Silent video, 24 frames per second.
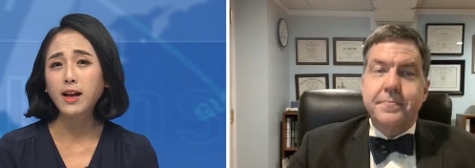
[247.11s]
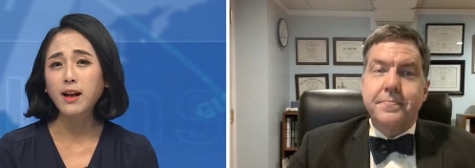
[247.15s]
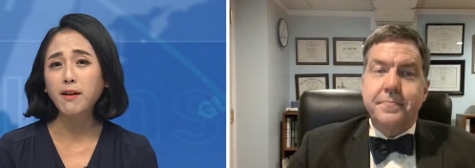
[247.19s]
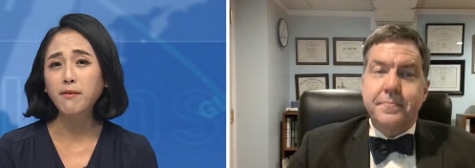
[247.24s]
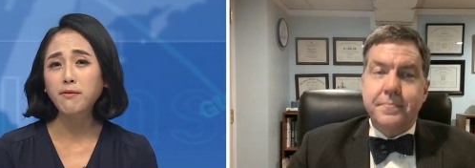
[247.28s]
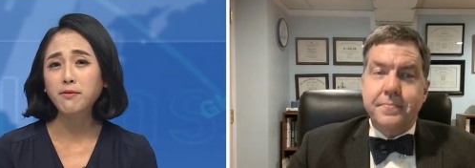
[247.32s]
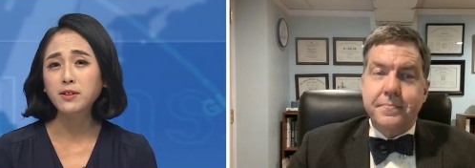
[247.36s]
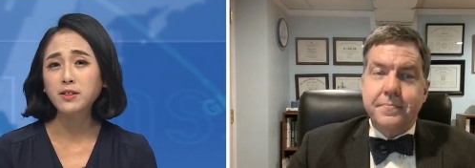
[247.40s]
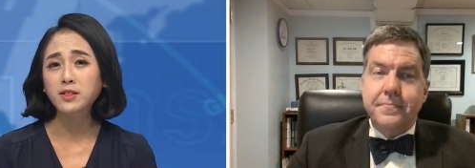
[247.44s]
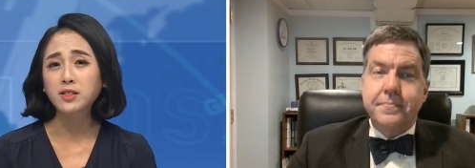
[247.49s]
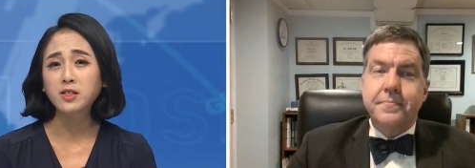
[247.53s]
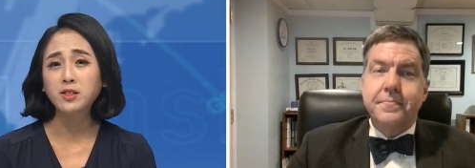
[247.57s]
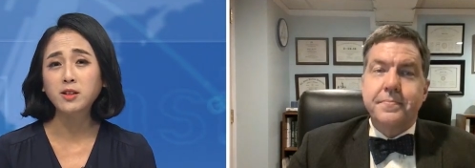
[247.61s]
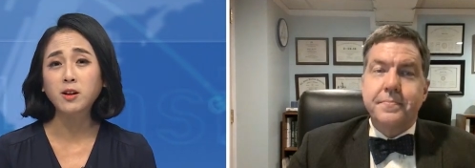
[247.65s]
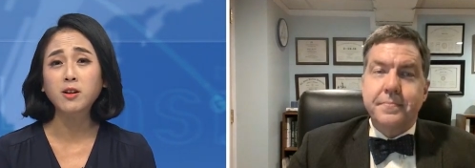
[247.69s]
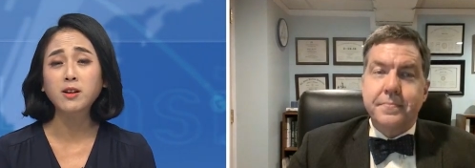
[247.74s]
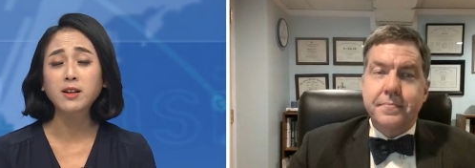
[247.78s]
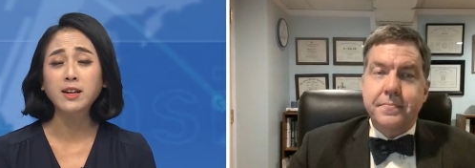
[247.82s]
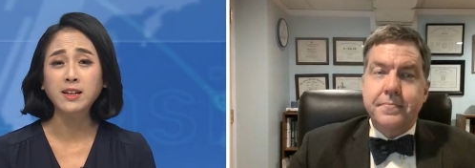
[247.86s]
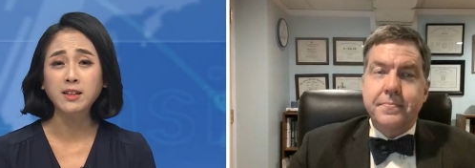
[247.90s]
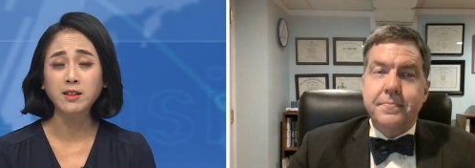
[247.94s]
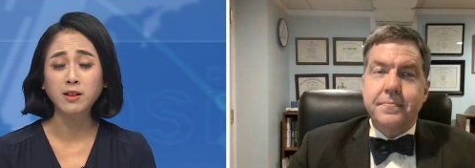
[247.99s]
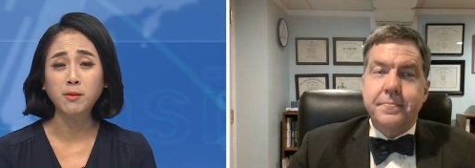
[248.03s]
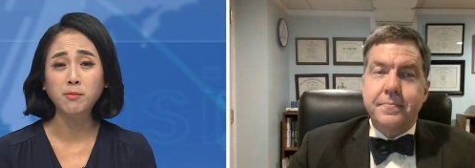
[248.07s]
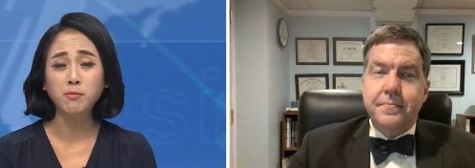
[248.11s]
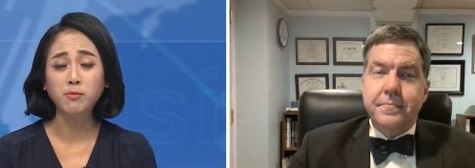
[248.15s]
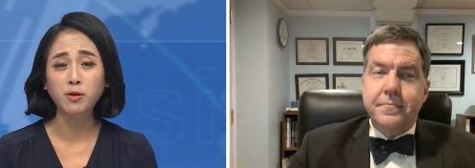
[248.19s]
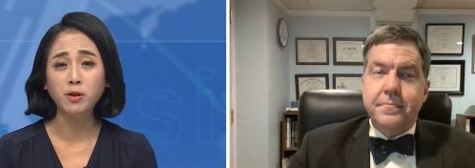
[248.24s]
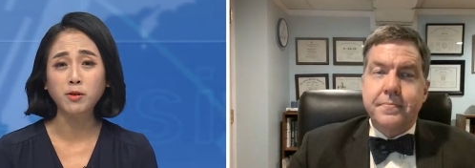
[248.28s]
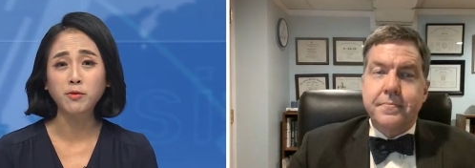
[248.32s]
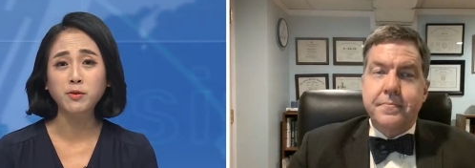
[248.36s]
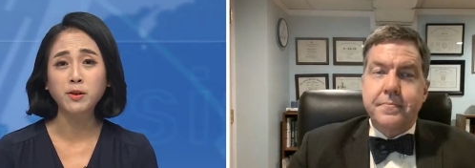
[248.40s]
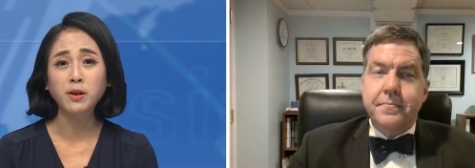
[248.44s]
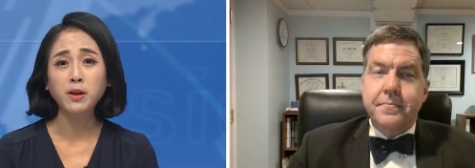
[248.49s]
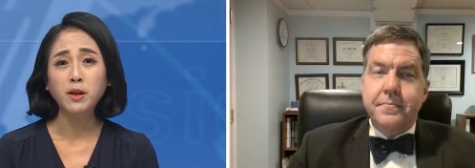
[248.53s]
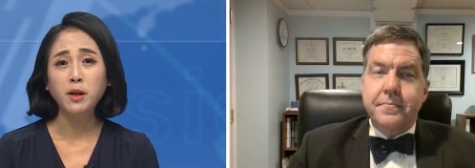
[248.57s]
Speaker 1: have a startling number
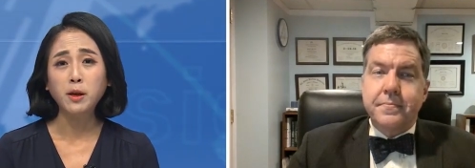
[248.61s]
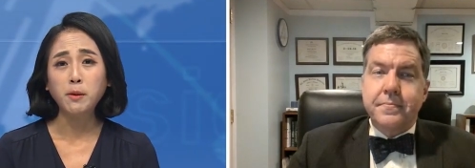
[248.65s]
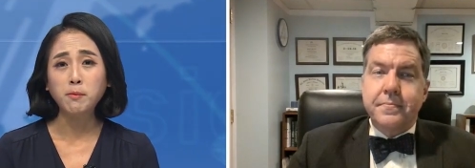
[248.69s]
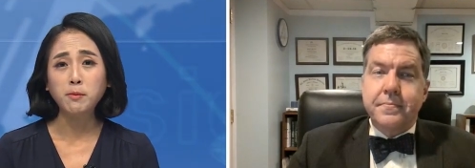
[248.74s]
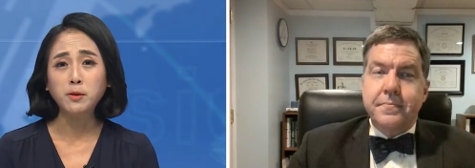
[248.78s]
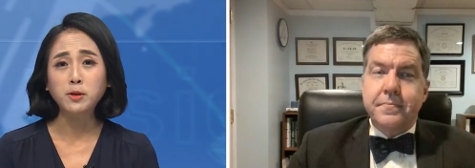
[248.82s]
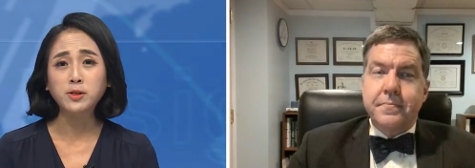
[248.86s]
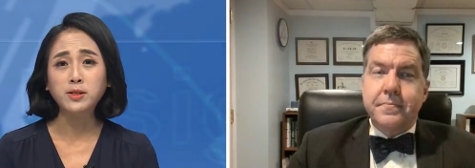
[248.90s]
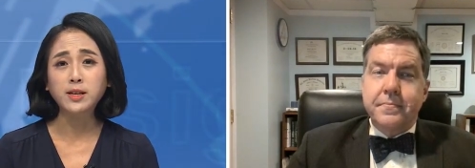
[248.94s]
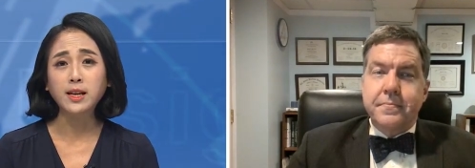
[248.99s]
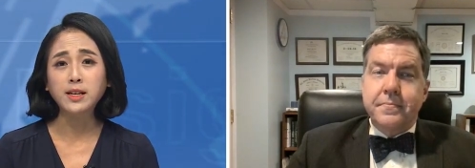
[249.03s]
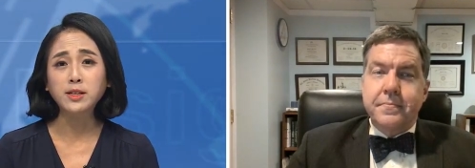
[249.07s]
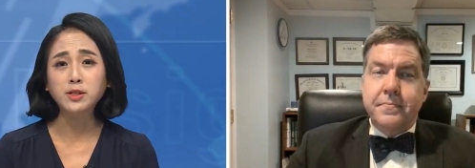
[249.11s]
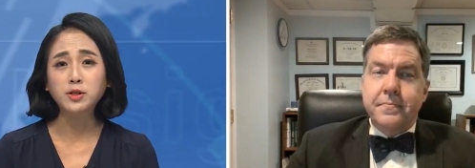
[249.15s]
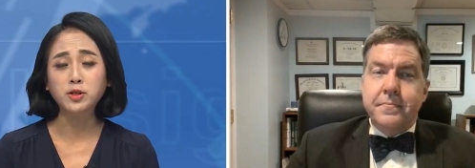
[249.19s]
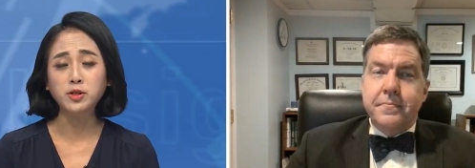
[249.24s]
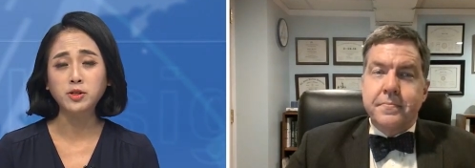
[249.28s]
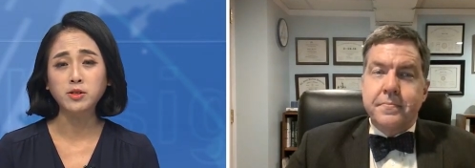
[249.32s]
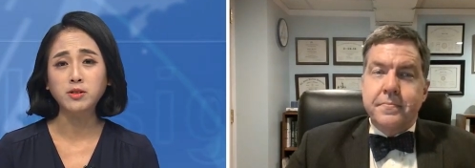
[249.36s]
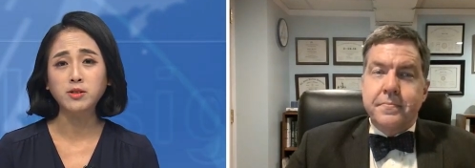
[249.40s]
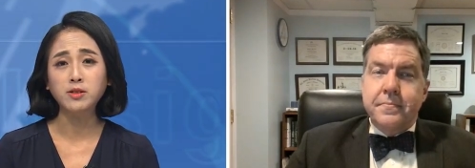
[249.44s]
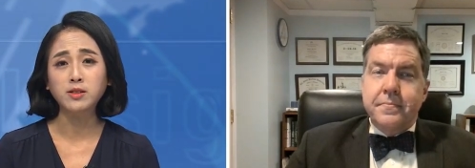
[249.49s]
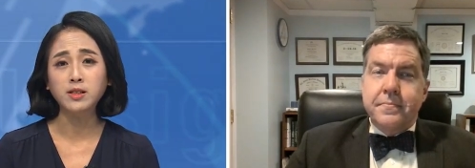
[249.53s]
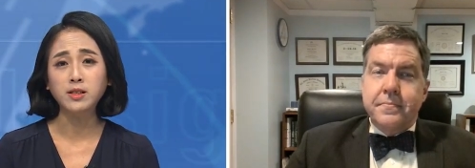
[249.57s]
of mutations,